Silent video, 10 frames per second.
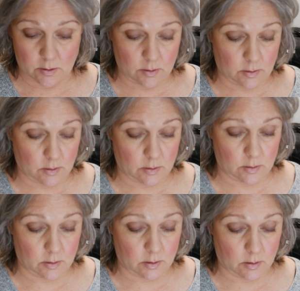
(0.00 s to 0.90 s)

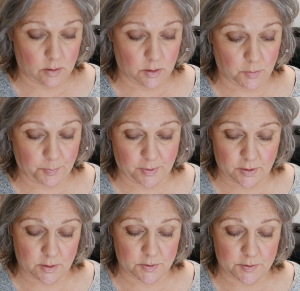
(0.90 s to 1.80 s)
and I'll
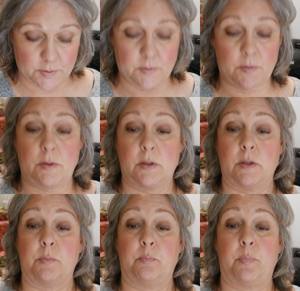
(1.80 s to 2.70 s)
open this
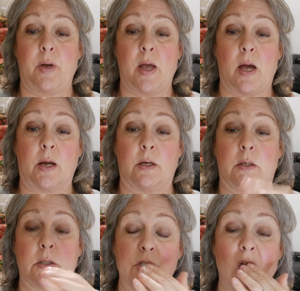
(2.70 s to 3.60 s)

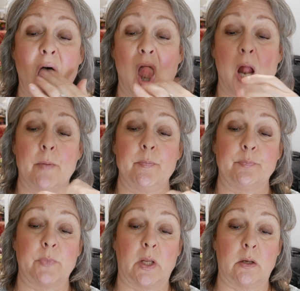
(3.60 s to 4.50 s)
package
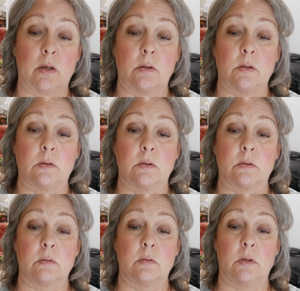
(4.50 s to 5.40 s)

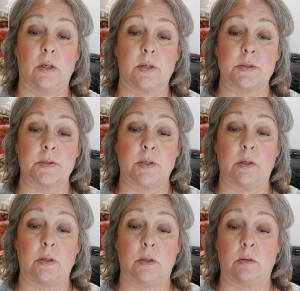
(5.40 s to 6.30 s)
and let you
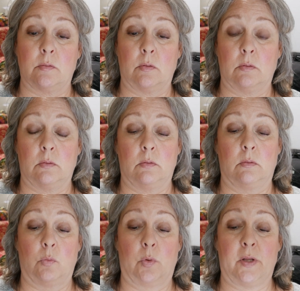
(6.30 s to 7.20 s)
see
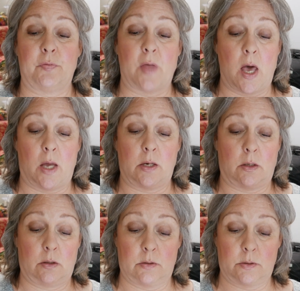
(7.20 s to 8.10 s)
what that
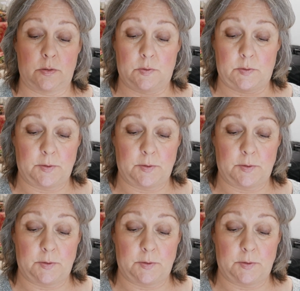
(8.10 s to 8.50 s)
is.